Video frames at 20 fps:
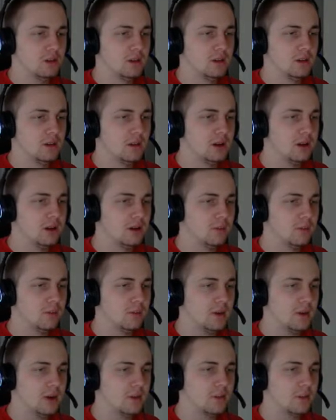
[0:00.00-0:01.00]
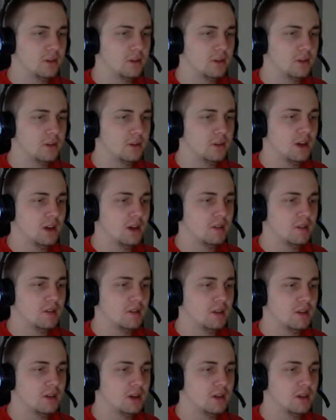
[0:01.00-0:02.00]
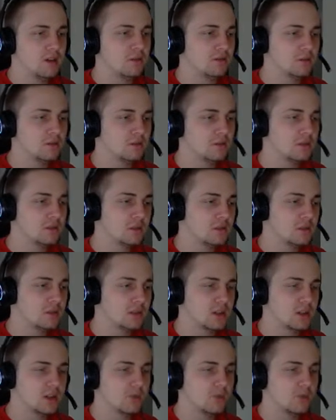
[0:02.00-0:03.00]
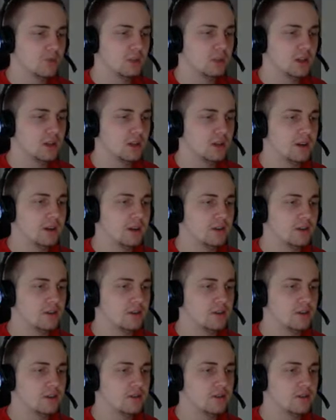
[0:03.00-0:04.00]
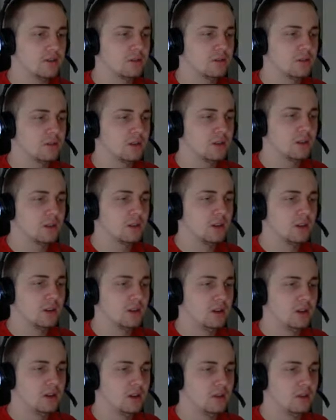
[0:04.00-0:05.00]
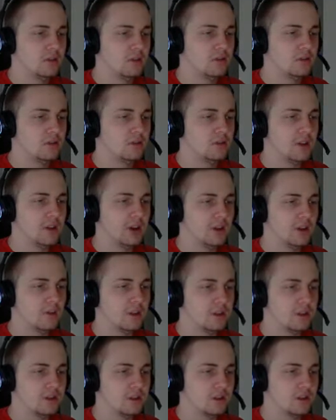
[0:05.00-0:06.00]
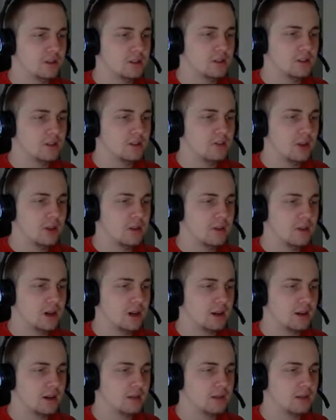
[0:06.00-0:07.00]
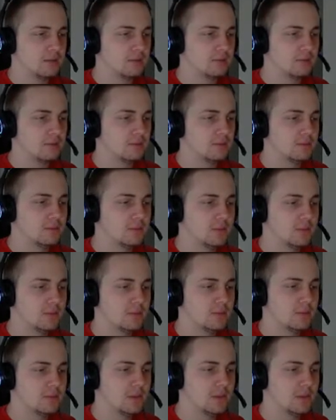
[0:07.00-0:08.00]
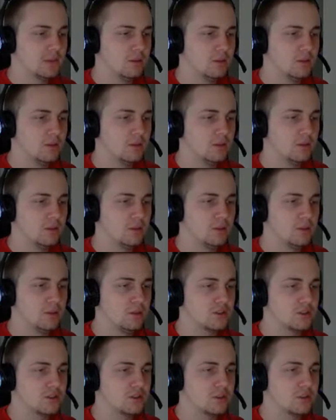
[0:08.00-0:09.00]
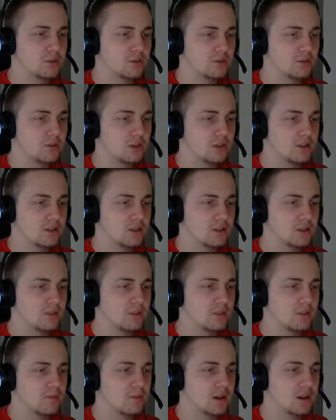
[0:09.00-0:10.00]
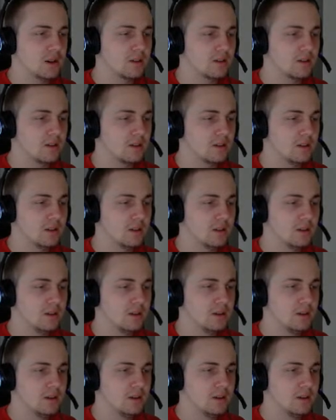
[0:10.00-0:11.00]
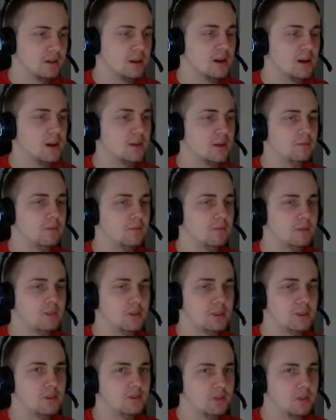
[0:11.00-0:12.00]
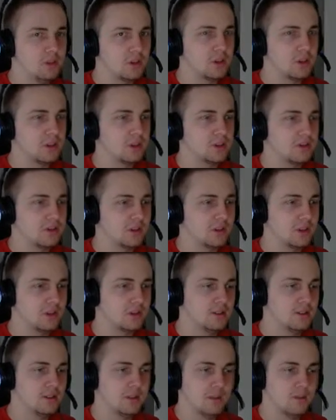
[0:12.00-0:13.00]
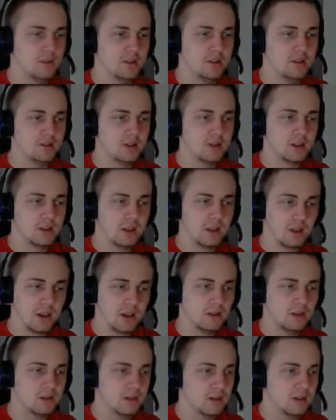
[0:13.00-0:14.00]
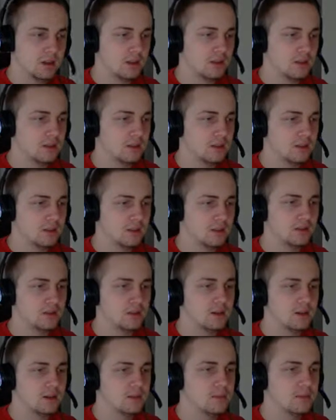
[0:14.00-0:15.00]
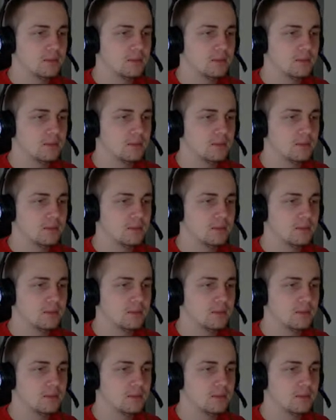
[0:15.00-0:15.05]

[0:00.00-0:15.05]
I am going to throw in the hammer again. It's come off cooldown now, so I'm going to do that while I try and get some mana back. Always want to make sure you're quite topped on mana. Especially if you're looking at doing like 30 waves, it can take a lot of time.